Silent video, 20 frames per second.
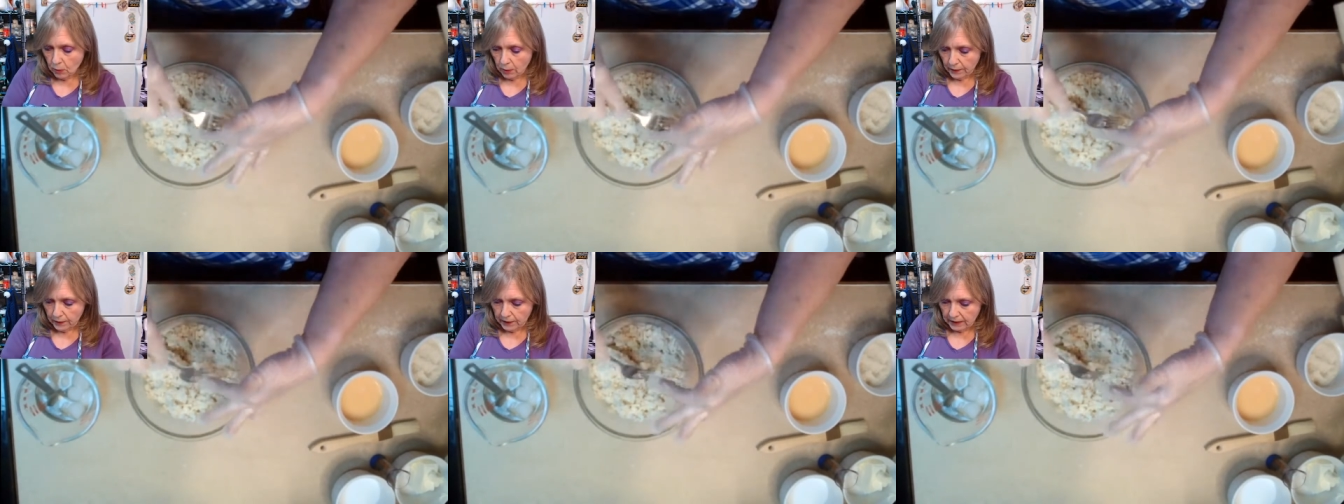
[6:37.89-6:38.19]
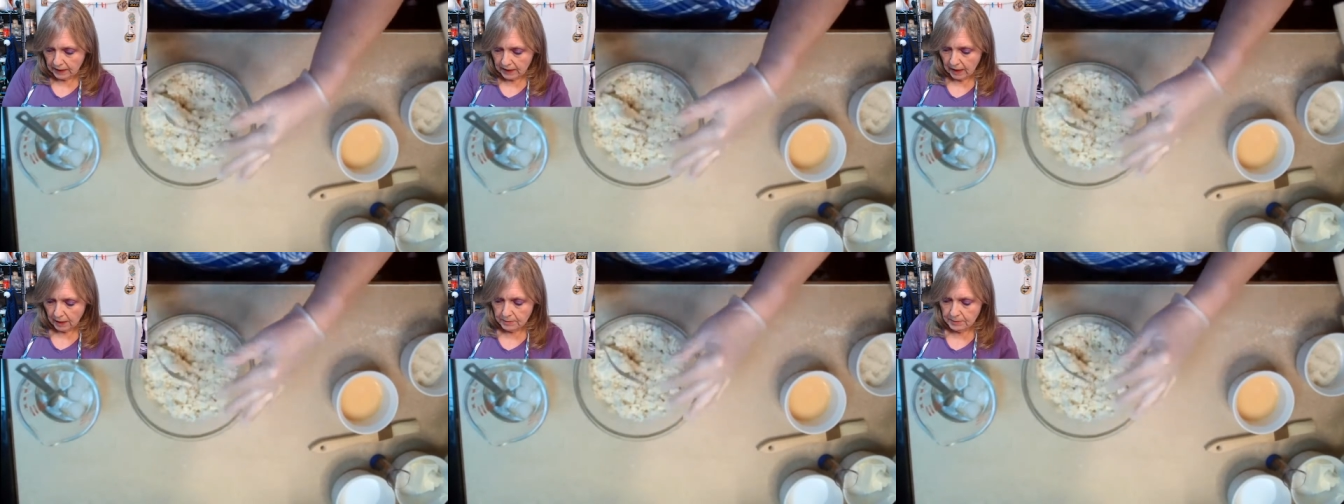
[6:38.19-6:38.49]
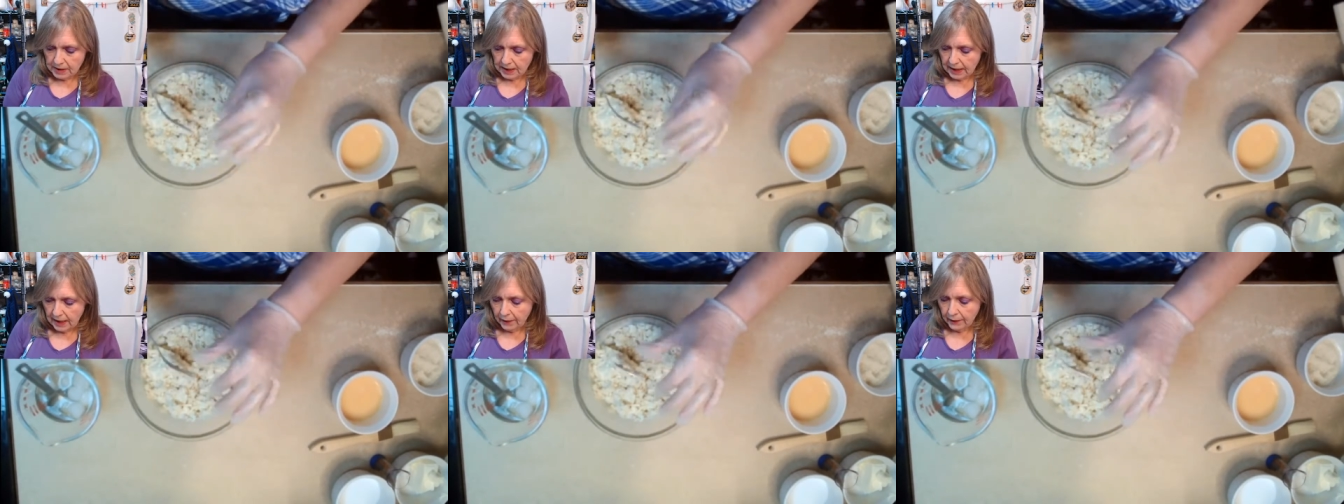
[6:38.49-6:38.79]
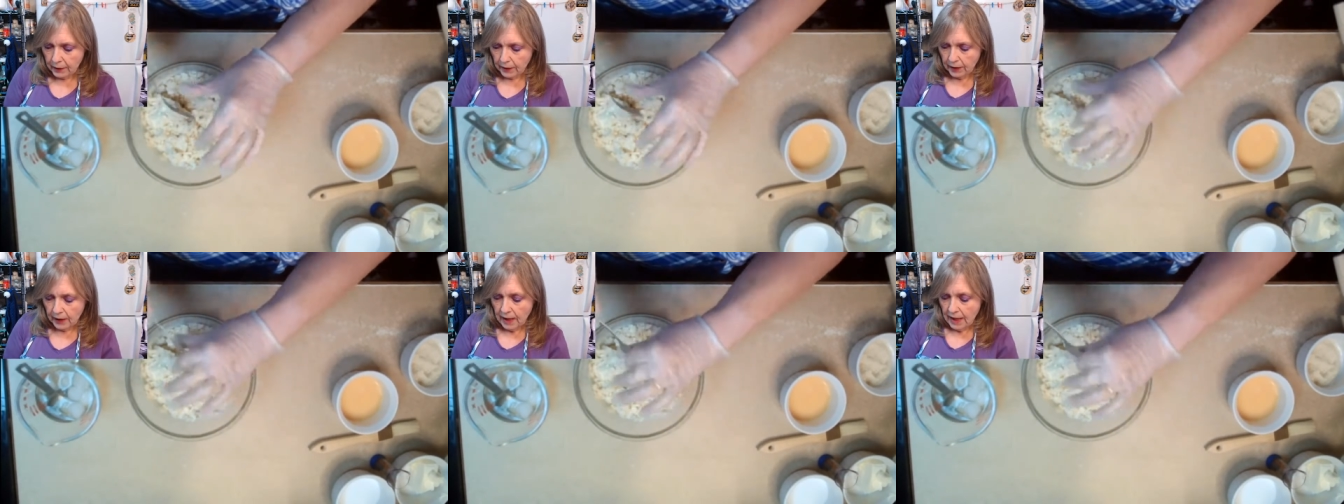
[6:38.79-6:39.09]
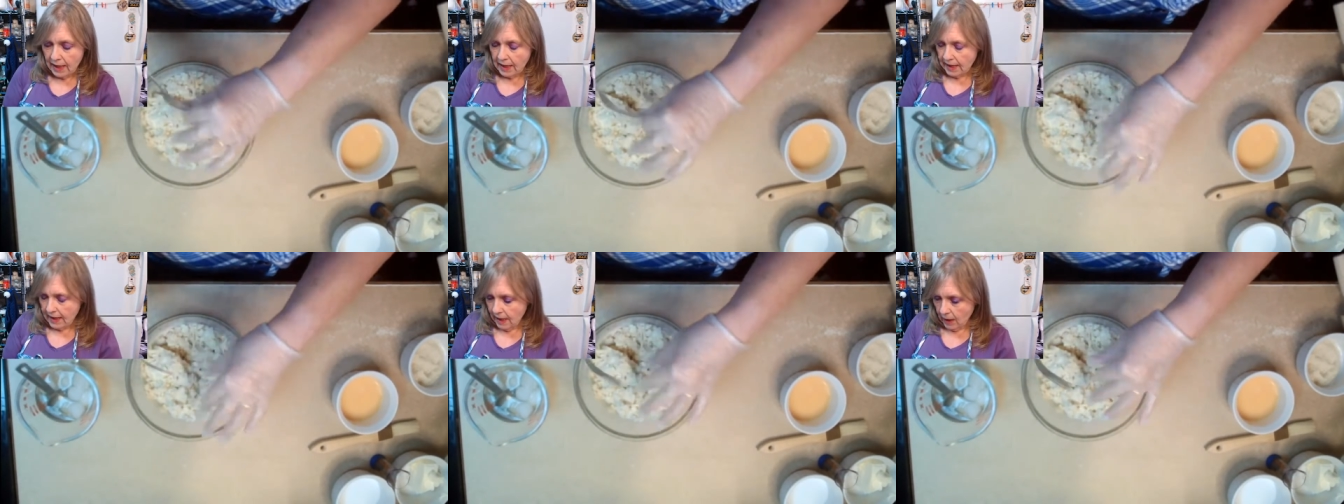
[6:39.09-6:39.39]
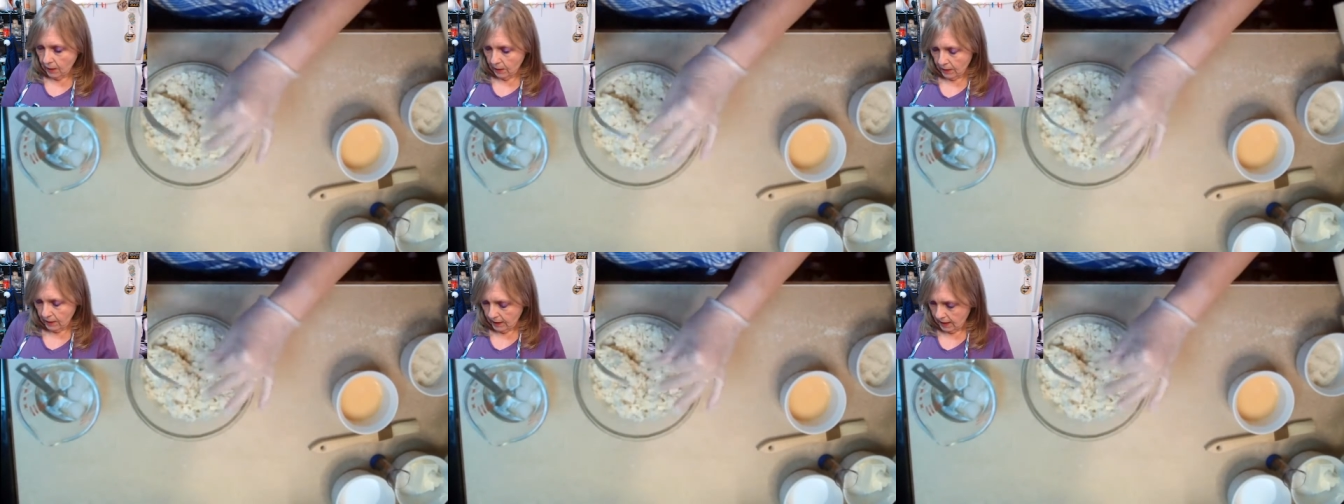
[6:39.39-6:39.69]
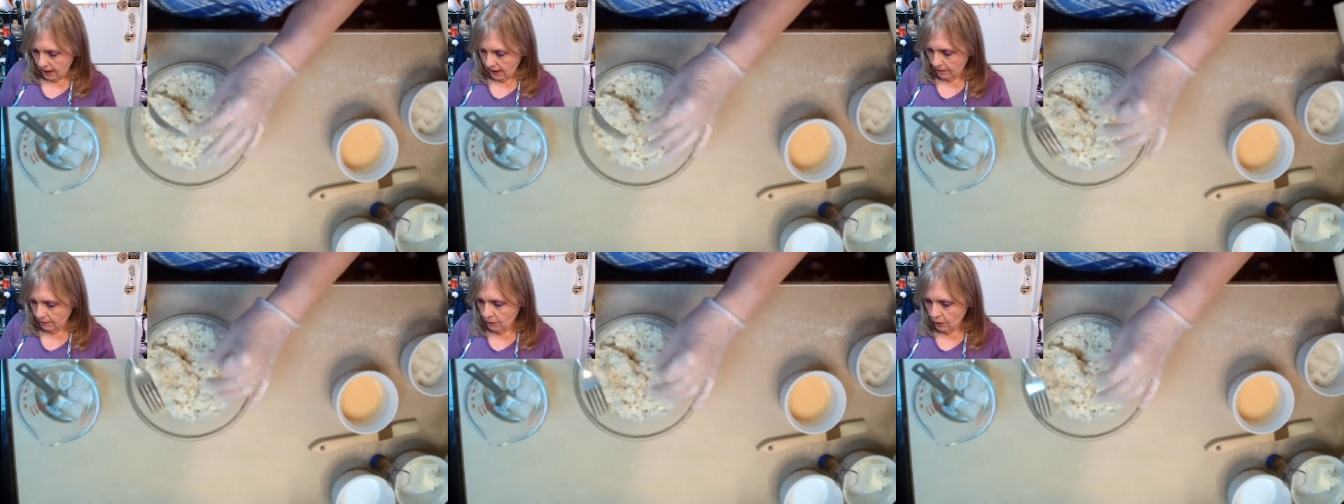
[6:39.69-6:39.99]
more than come together. Now,
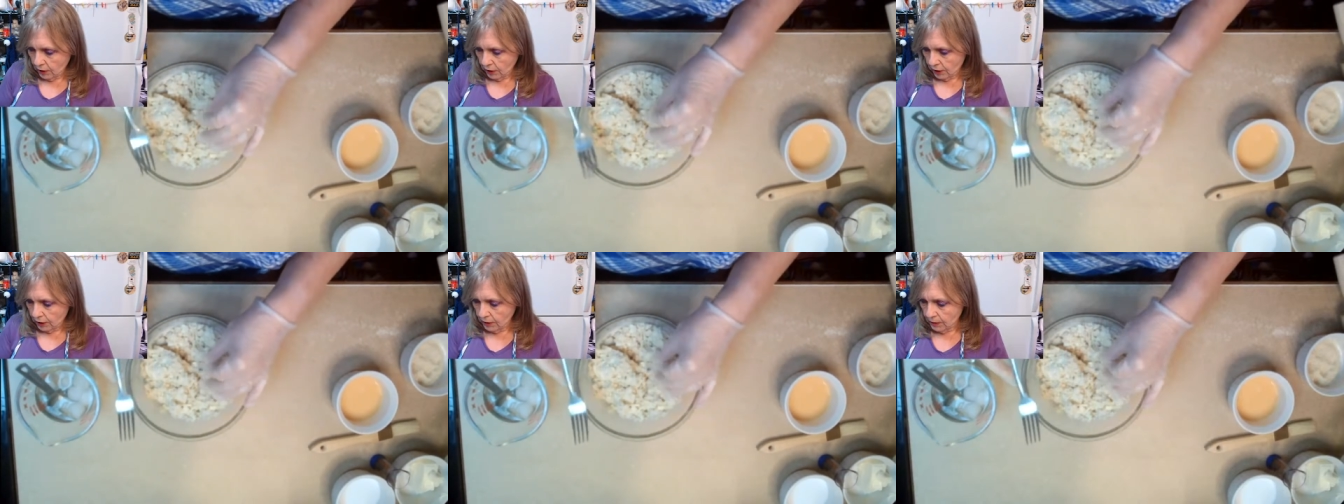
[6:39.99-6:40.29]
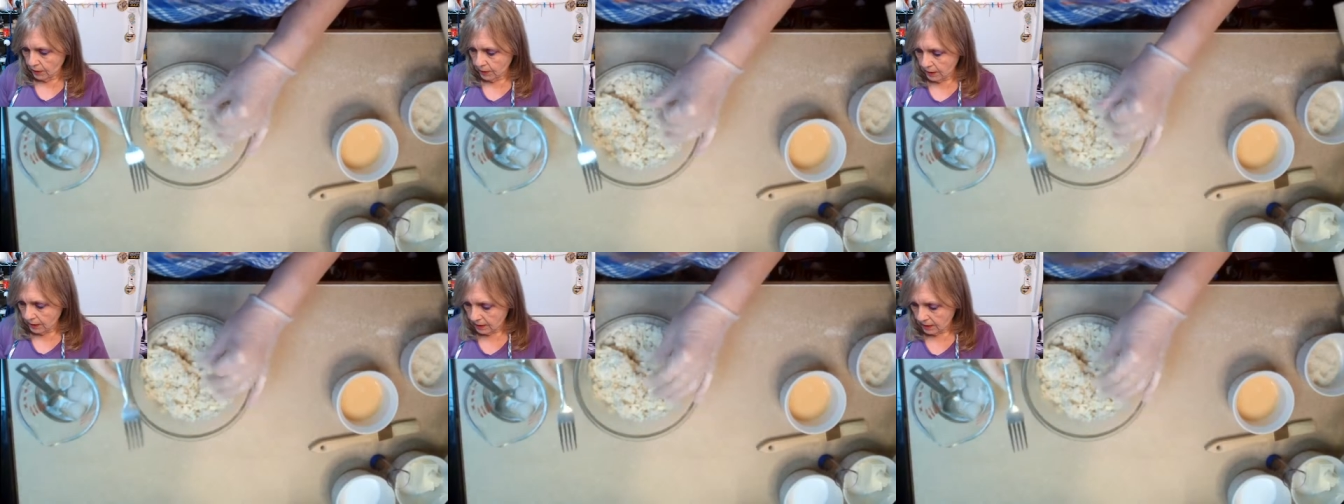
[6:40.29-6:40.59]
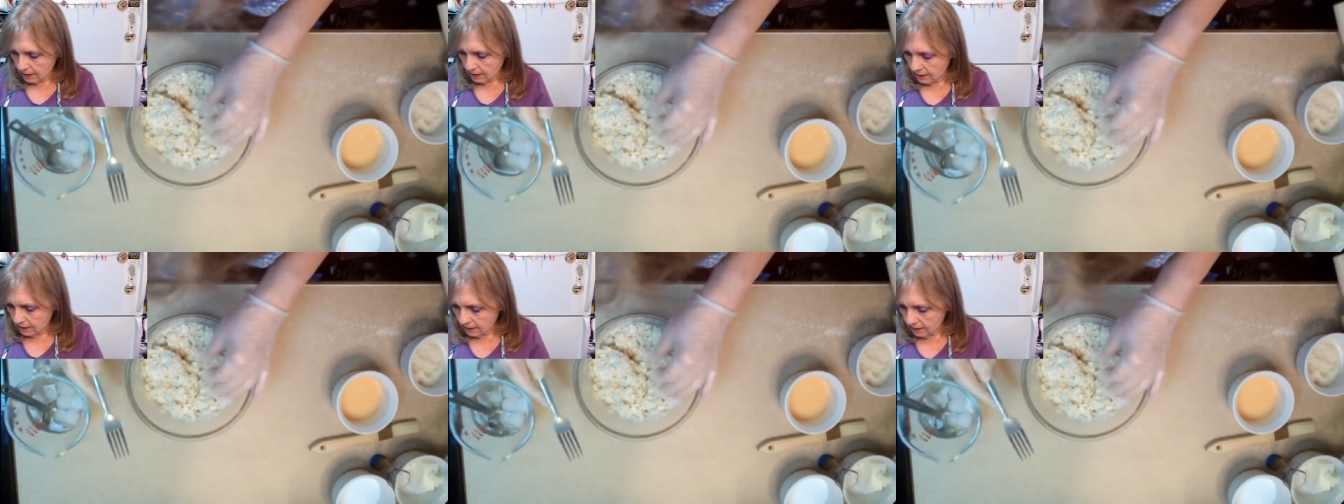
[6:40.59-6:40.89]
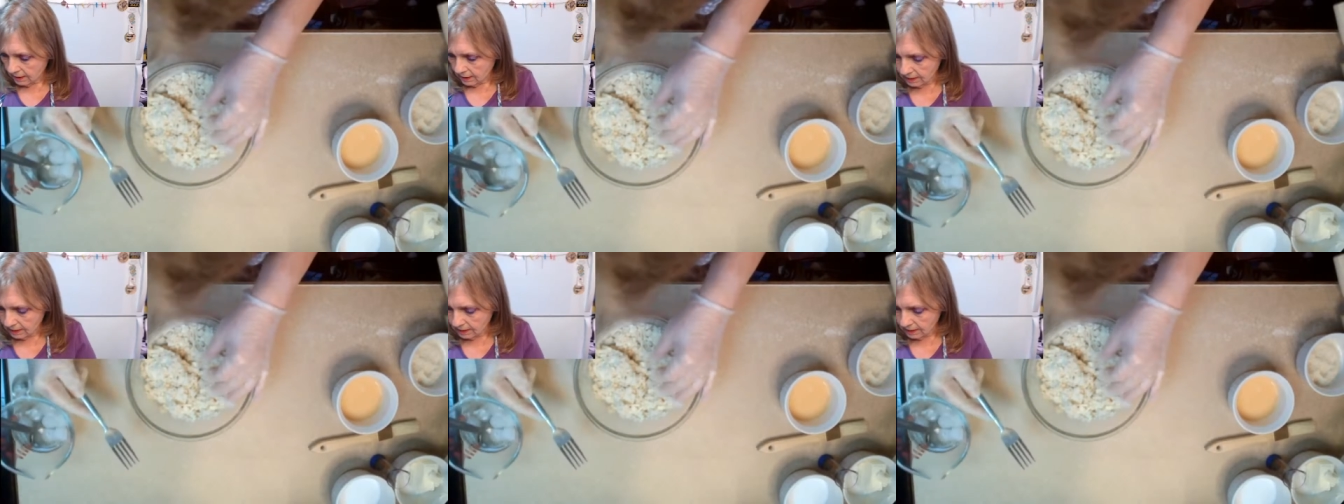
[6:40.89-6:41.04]
I'm going to use